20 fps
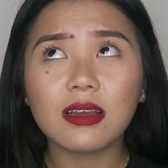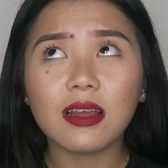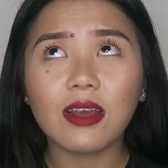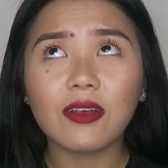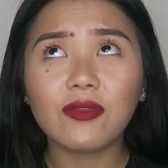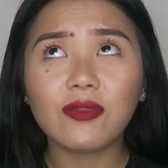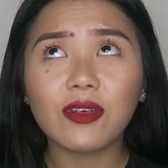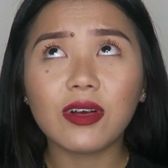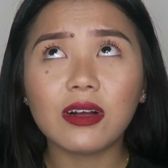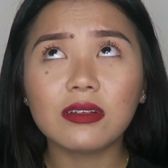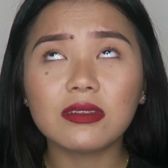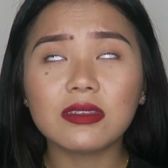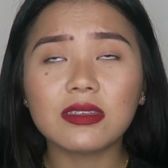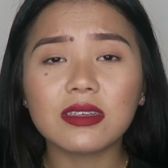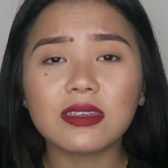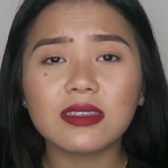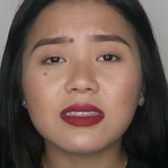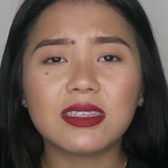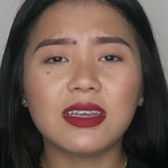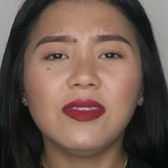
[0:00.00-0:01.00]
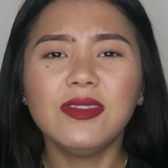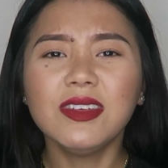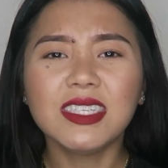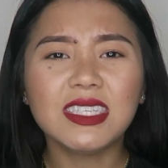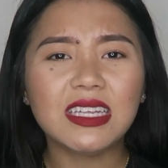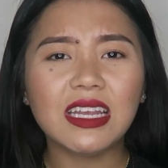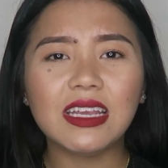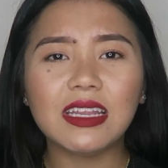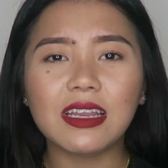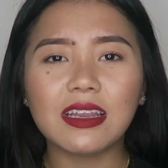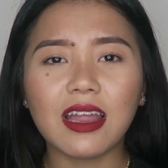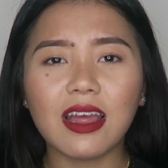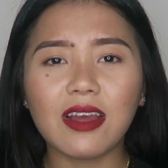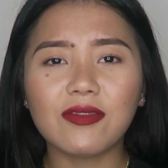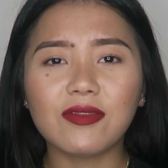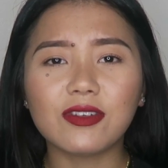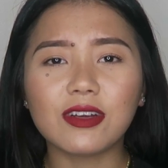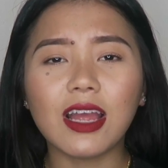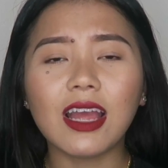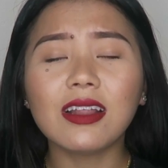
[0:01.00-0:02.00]
I felt devastated
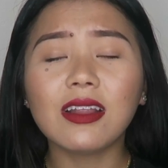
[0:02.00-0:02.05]
after.